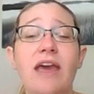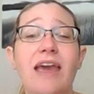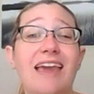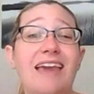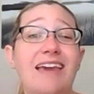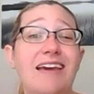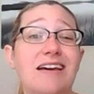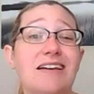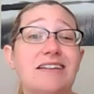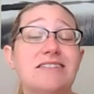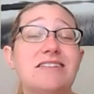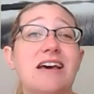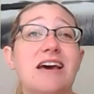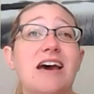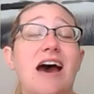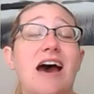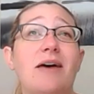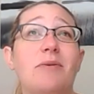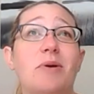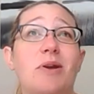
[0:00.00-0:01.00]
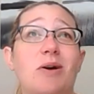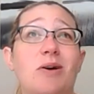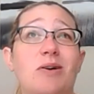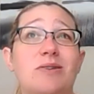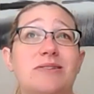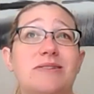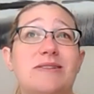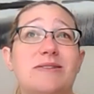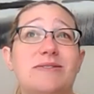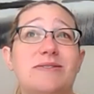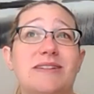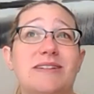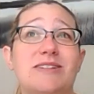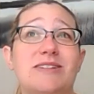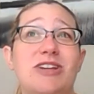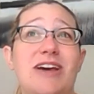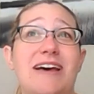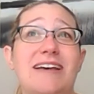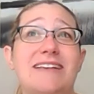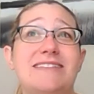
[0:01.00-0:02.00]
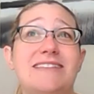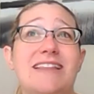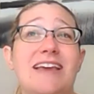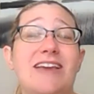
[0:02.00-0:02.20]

And I would also suggest